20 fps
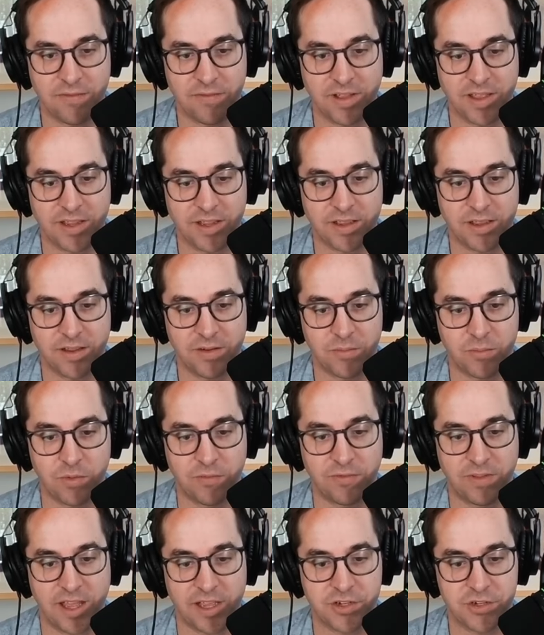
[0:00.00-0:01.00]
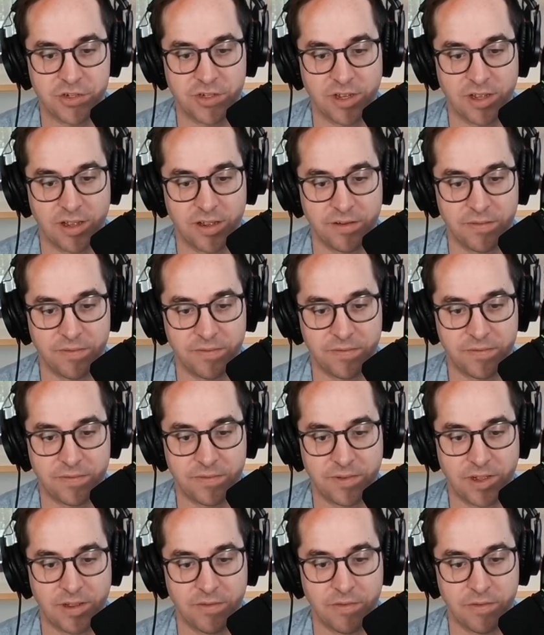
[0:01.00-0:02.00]
like reflection of
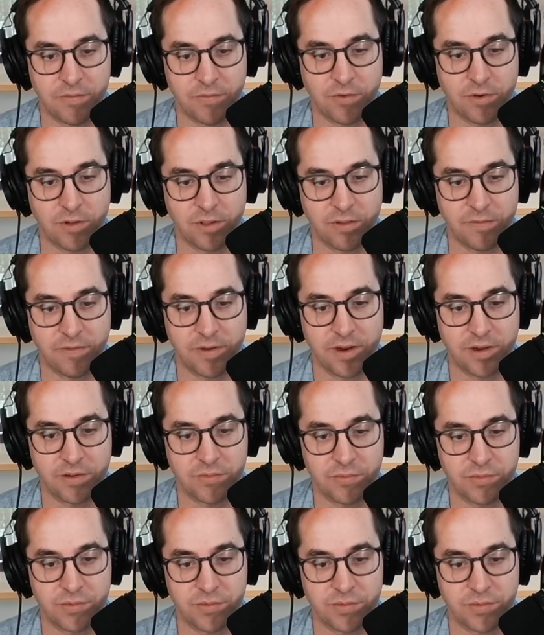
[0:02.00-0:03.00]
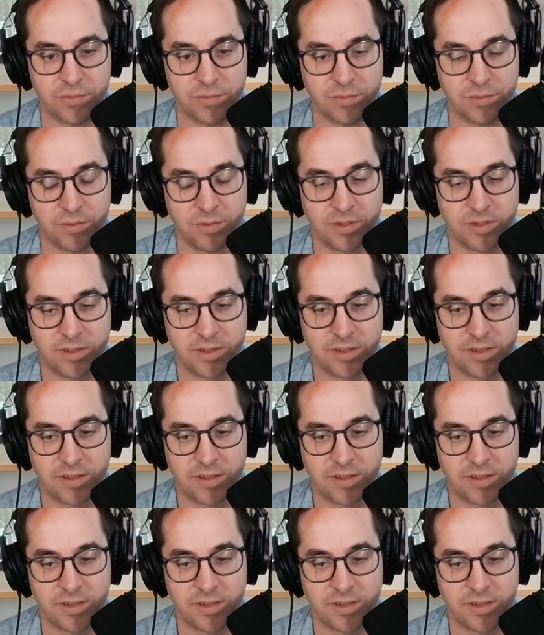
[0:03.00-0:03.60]
of Infernal Affairs, which was cool.